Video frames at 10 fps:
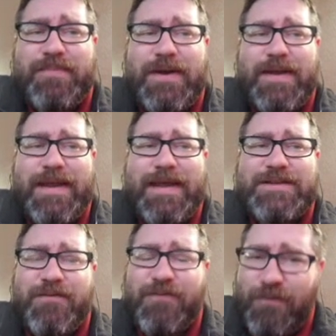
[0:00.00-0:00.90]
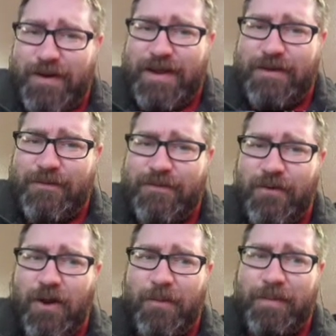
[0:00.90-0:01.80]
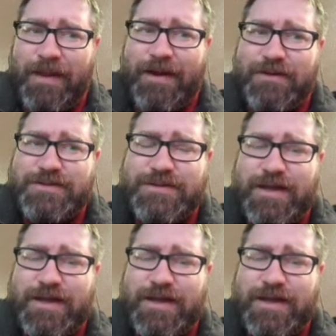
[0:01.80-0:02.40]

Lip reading: but it's free for all players